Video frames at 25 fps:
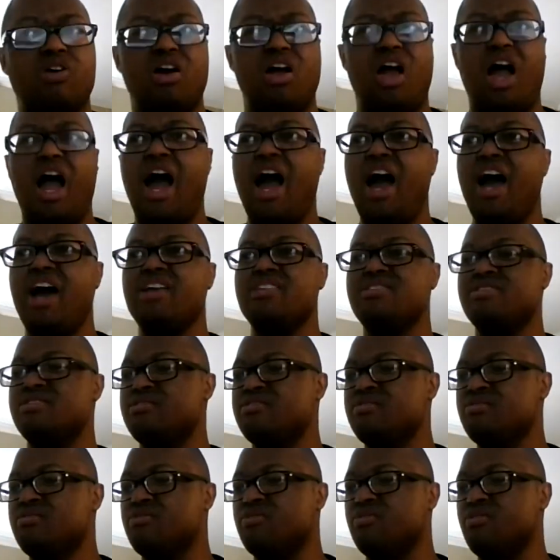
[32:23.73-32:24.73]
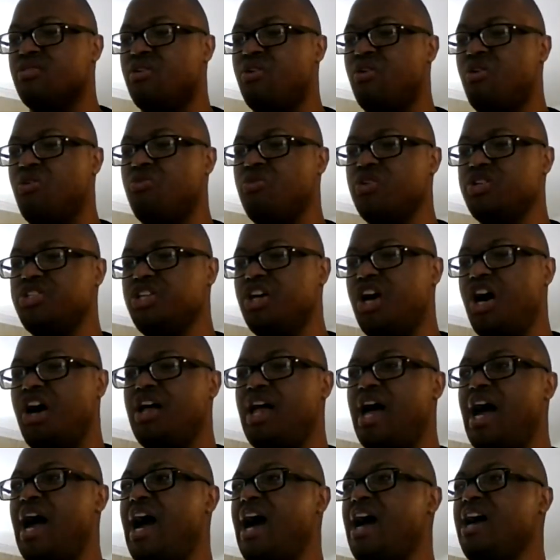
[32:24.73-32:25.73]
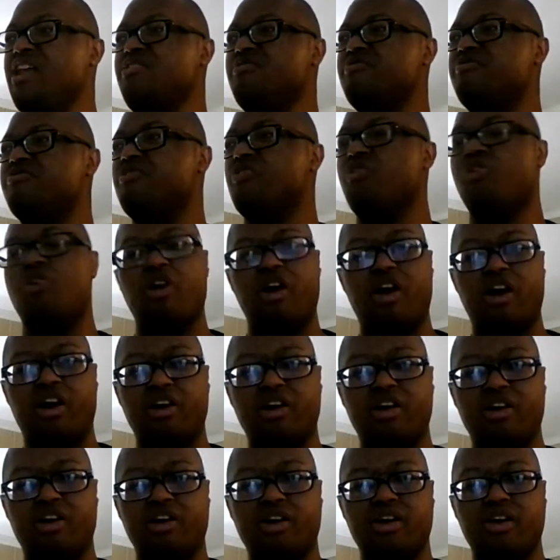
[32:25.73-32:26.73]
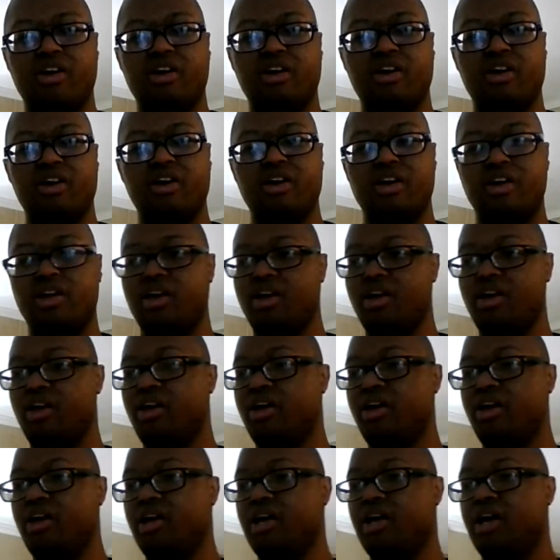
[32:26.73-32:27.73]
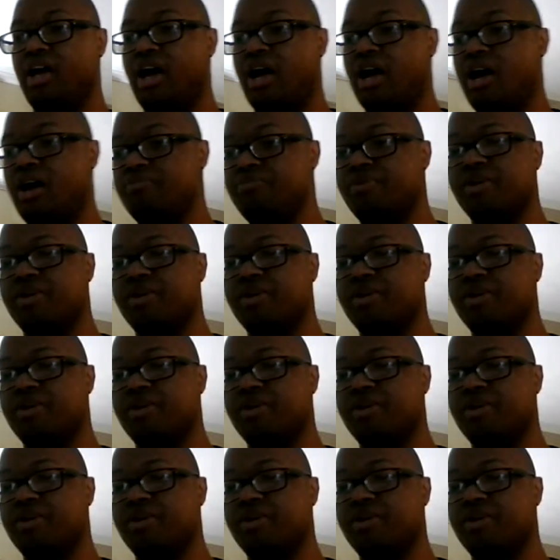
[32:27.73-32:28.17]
Hiding. What y'all hiding for? Uh,